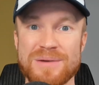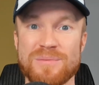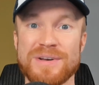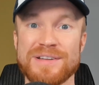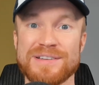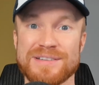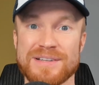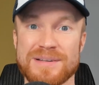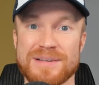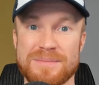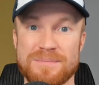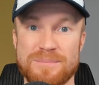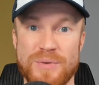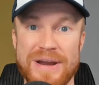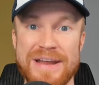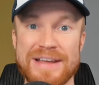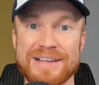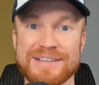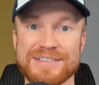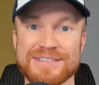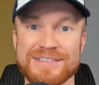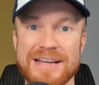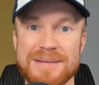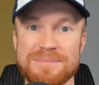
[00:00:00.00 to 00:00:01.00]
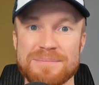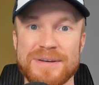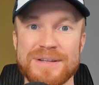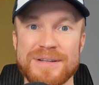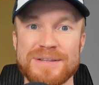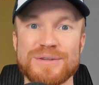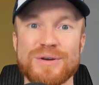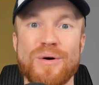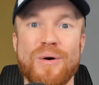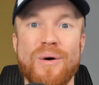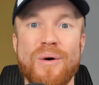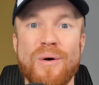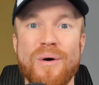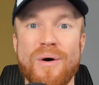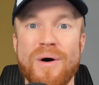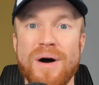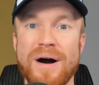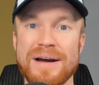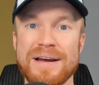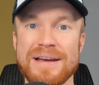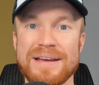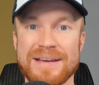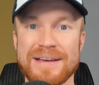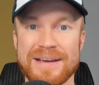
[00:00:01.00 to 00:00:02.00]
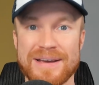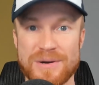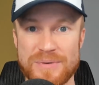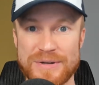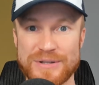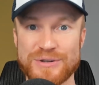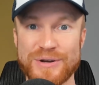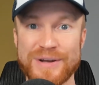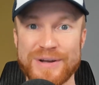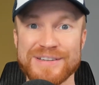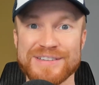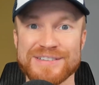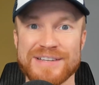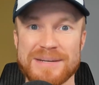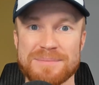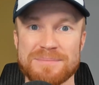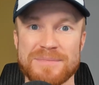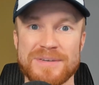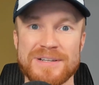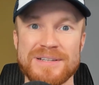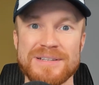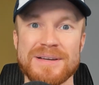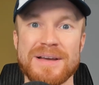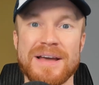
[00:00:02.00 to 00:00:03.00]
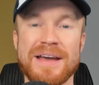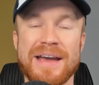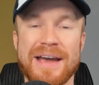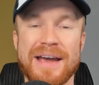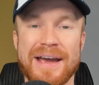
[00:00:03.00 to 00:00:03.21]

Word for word: with a break statement or a return statement.